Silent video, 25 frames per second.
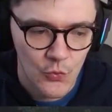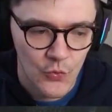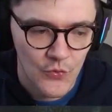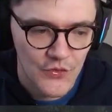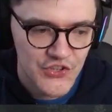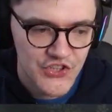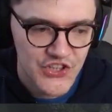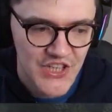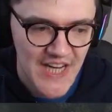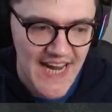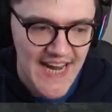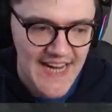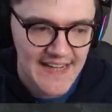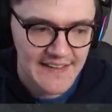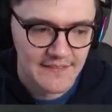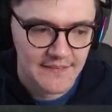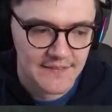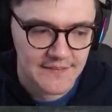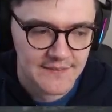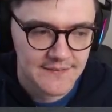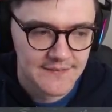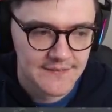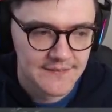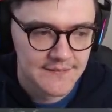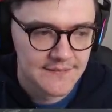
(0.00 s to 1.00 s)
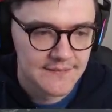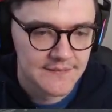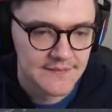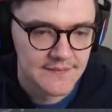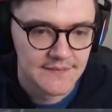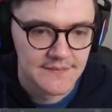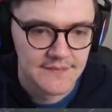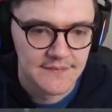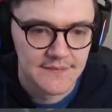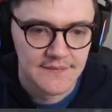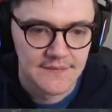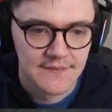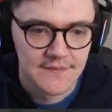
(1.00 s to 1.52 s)
Jane.
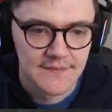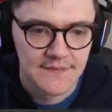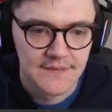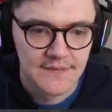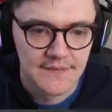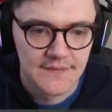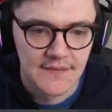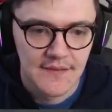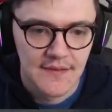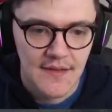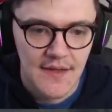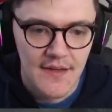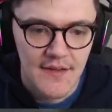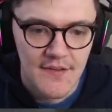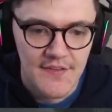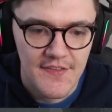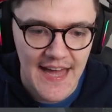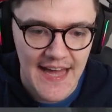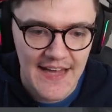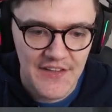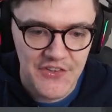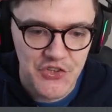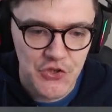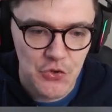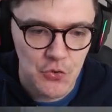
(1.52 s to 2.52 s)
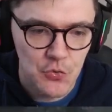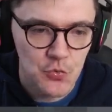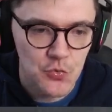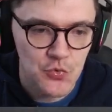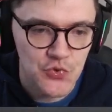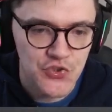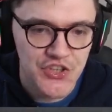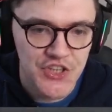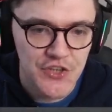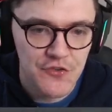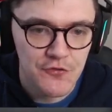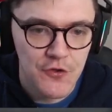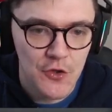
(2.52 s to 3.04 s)
That's all
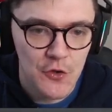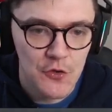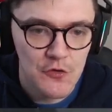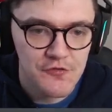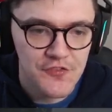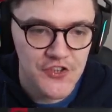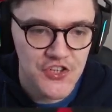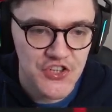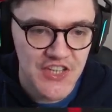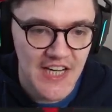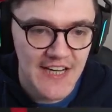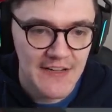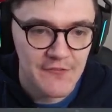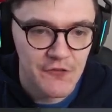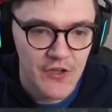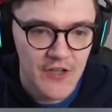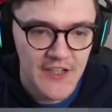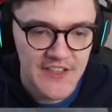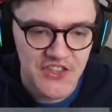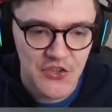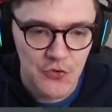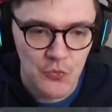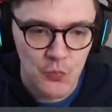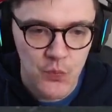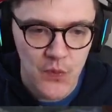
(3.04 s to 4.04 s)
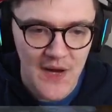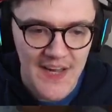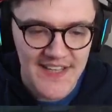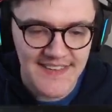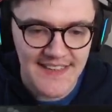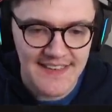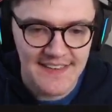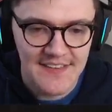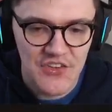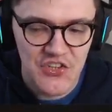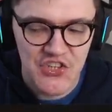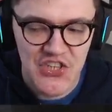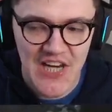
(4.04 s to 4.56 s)
she wrote for Jane, right? So where's
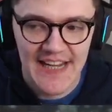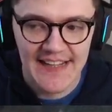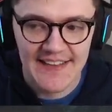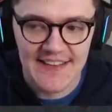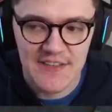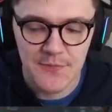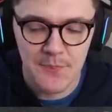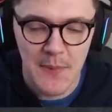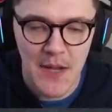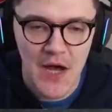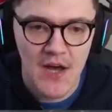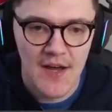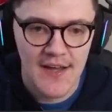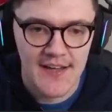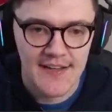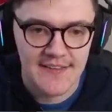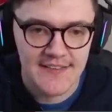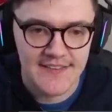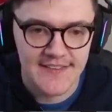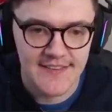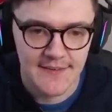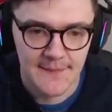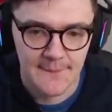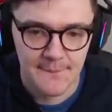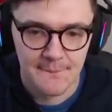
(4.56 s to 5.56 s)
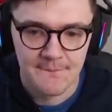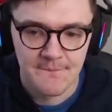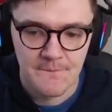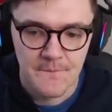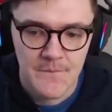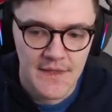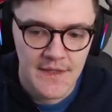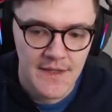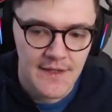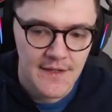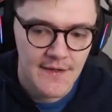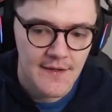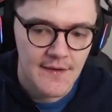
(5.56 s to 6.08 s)
Killer Shack? It's behind.
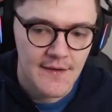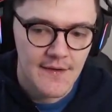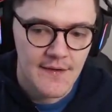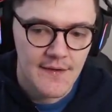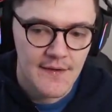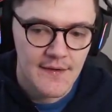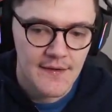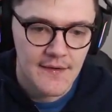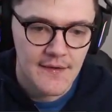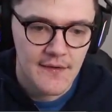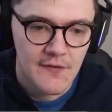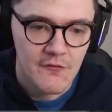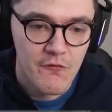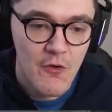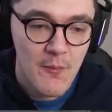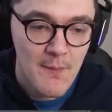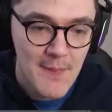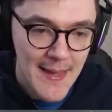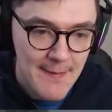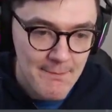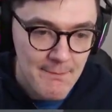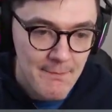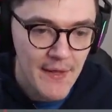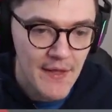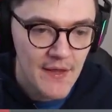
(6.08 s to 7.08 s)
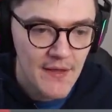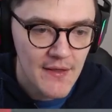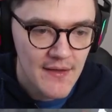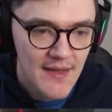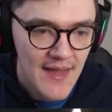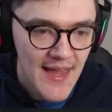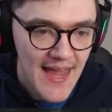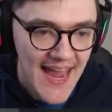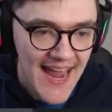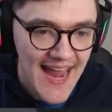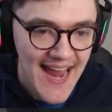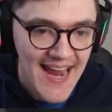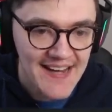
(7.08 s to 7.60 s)
Remember,
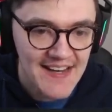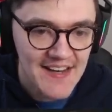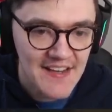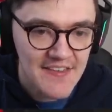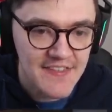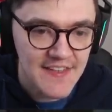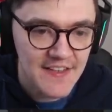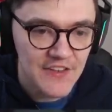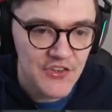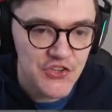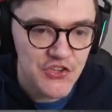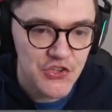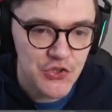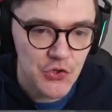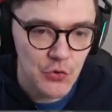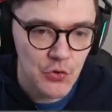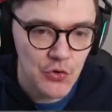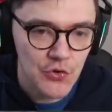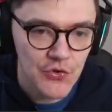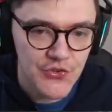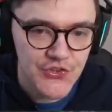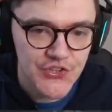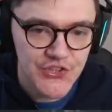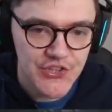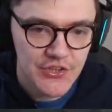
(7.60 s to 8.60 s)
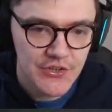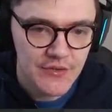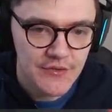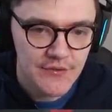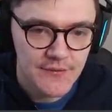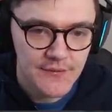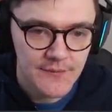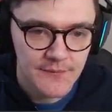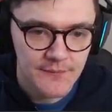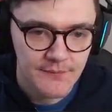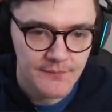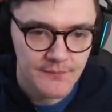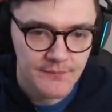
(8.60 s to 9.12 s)
anything short
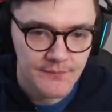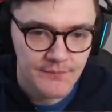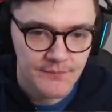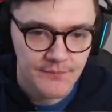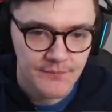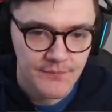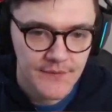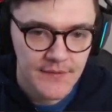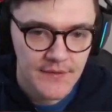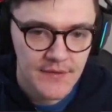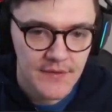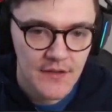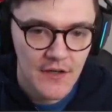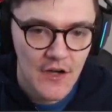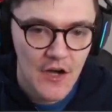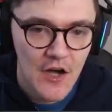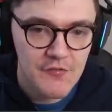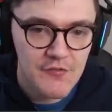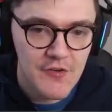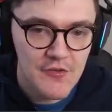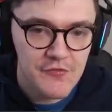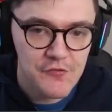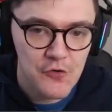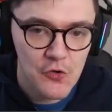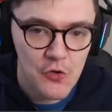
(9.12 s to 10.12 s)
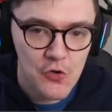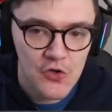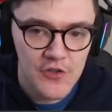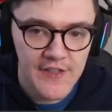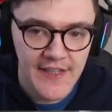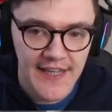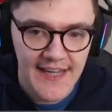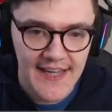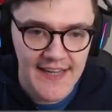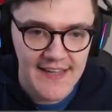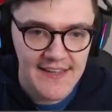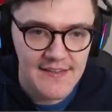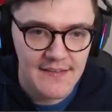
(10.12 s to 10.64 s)
of a
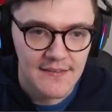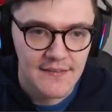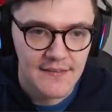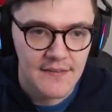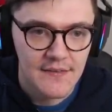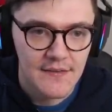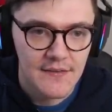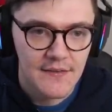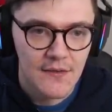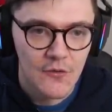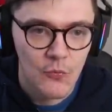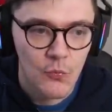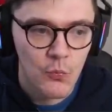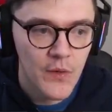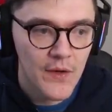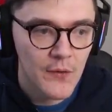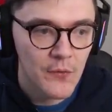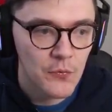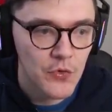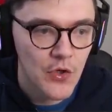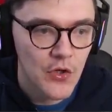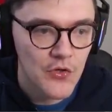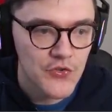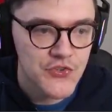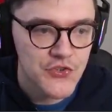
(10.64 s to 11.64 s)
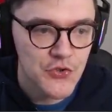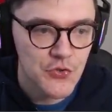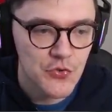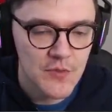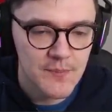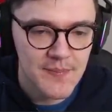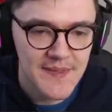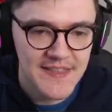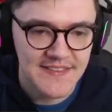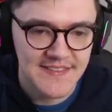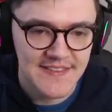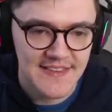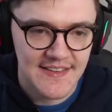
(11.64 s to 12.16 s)
4K will not do the
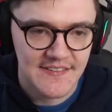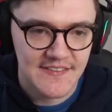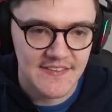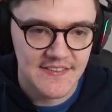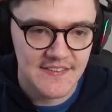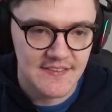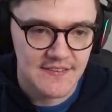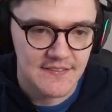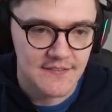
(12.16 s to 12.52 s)
business.